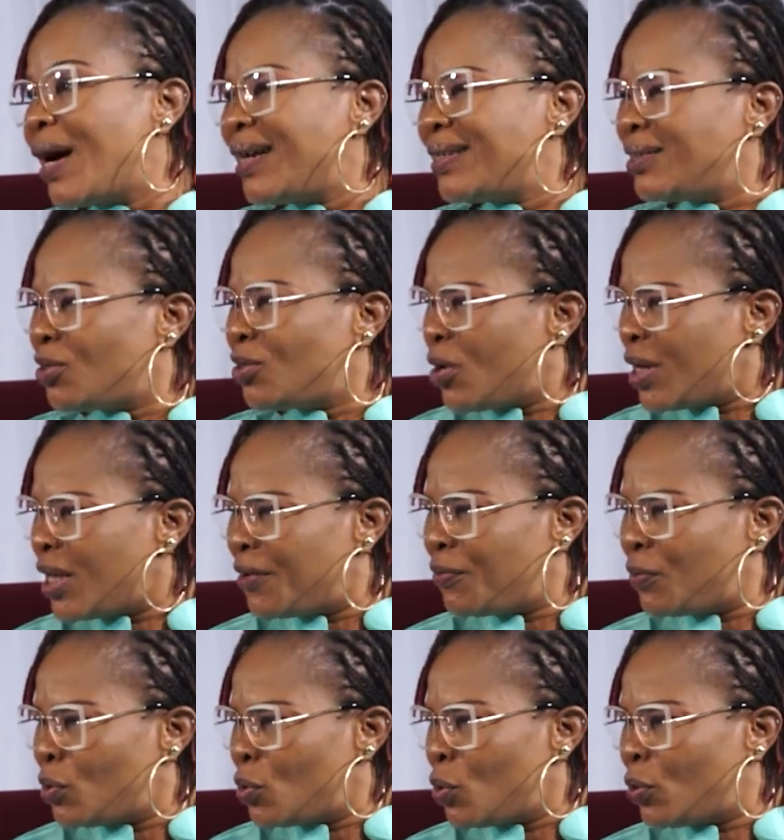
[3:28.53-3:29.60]
I did not
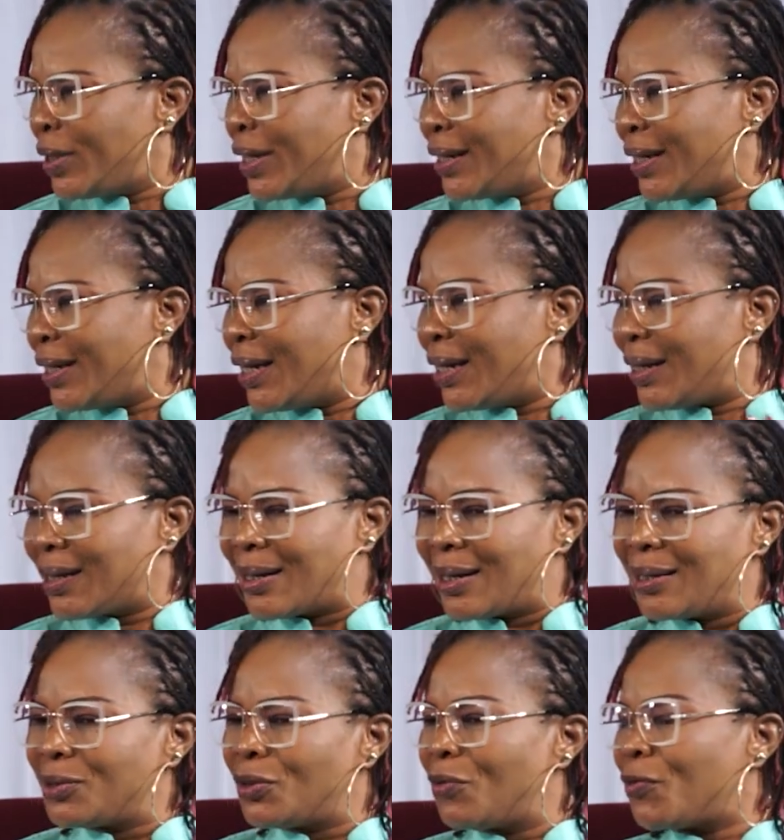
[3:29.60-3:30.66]
even know that there are
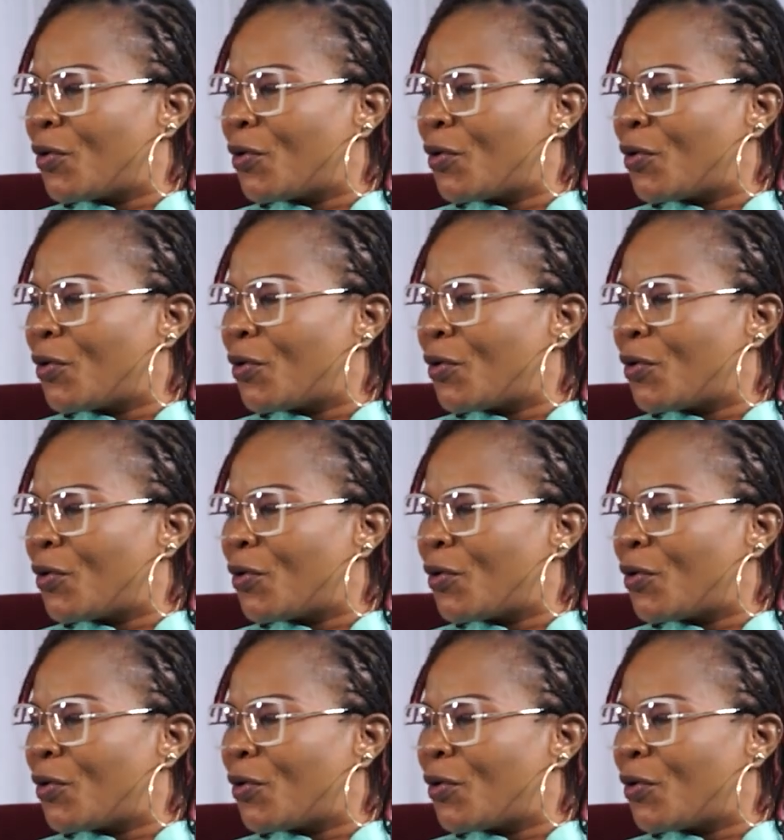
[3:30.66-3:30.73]
kind of